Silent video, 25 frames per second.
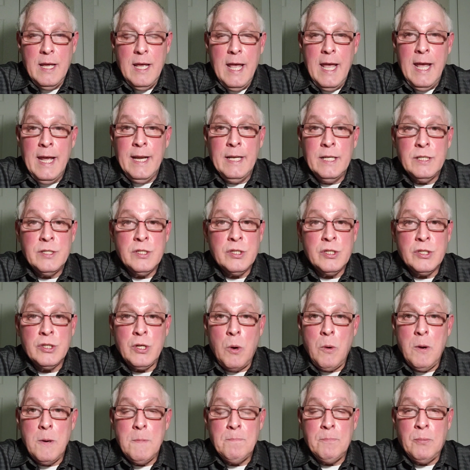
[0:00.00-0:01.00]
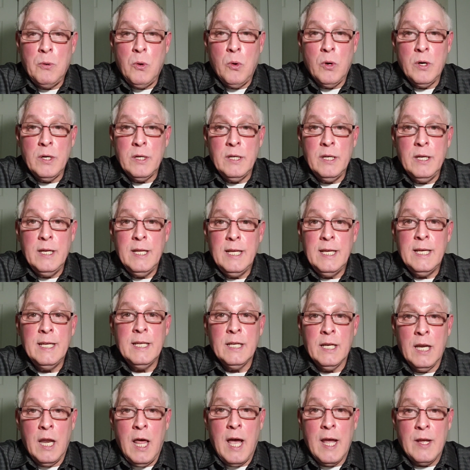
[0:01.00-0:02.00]
And it's so important
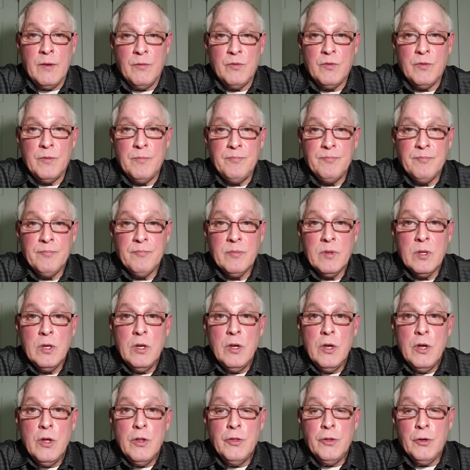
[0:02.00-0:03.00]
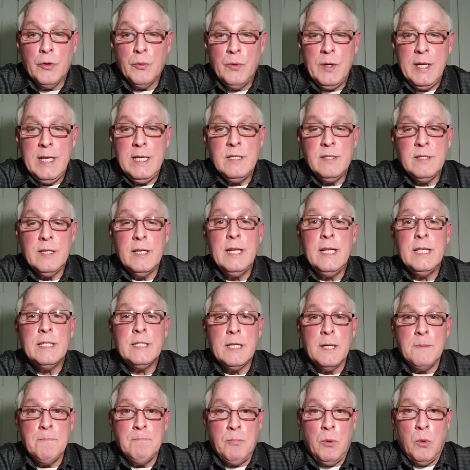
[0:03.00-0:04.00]
in life. The reason
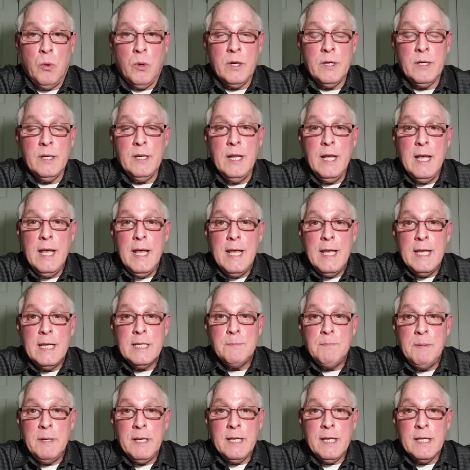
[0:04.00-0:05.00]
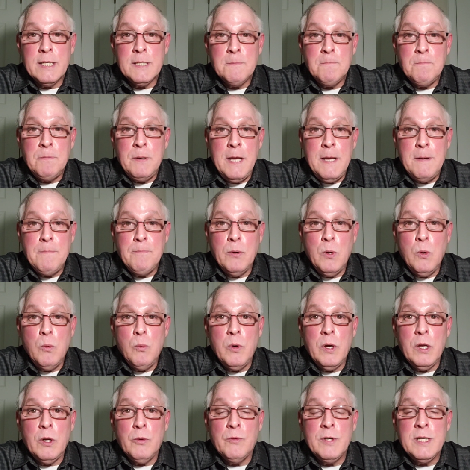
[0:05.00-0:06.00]
it's important is because people
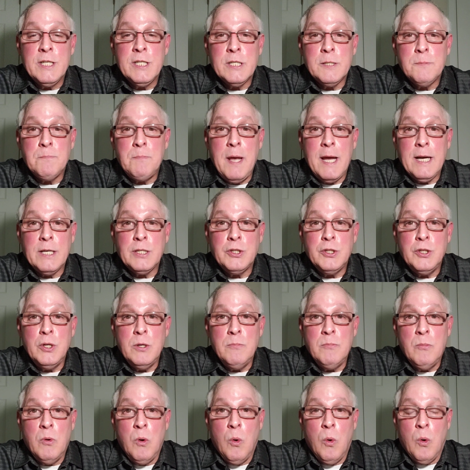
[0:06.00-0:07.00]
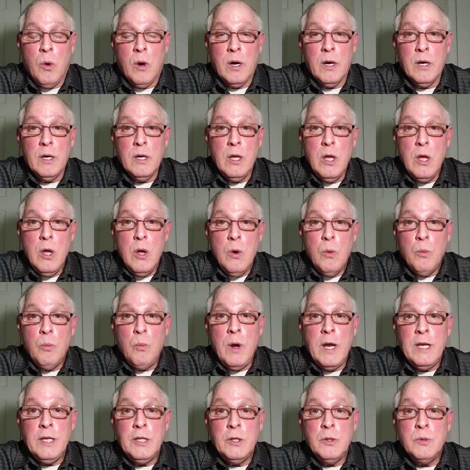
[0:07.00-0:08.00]
will respect you more
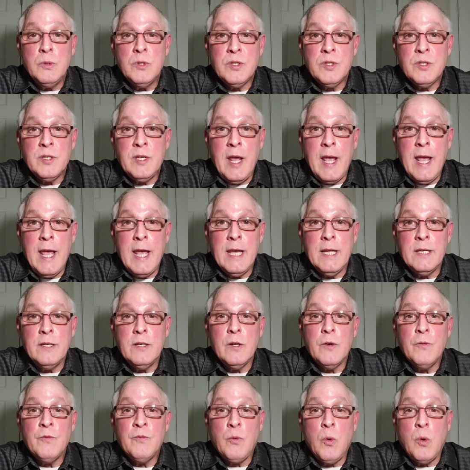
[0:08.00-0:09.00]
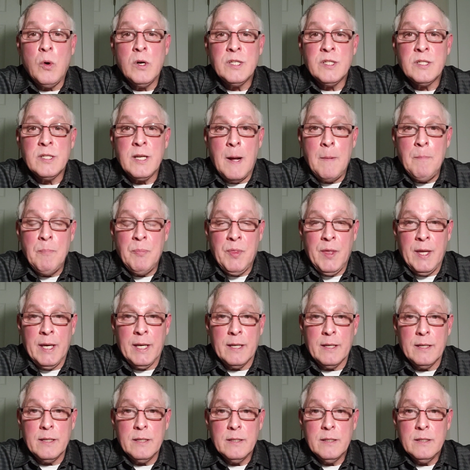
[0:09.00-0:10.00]
when you stand for
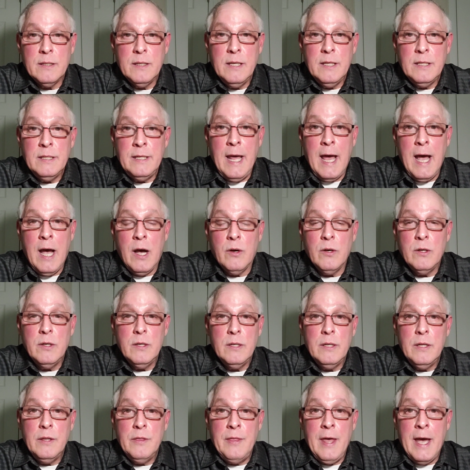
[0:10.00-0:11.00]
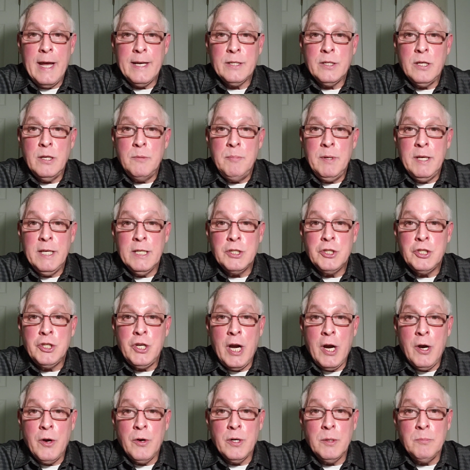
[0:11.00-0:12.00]
something. Now, that could be a
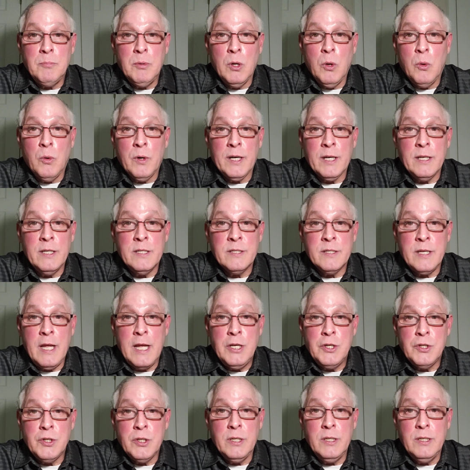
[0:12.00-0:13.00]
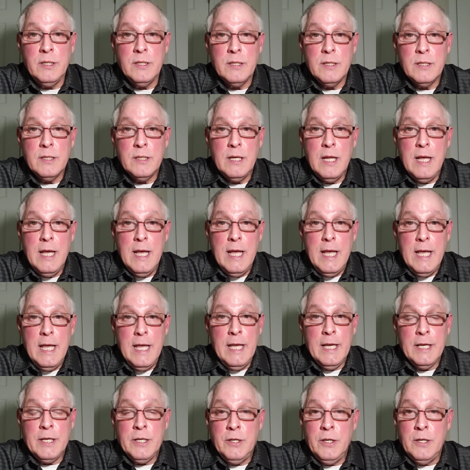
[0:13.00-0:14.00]
charitable organization.
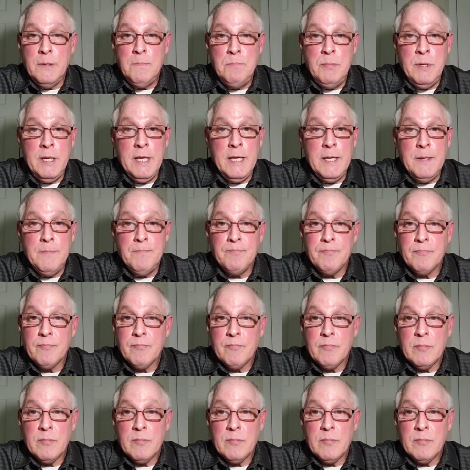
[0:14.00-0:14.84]
It could be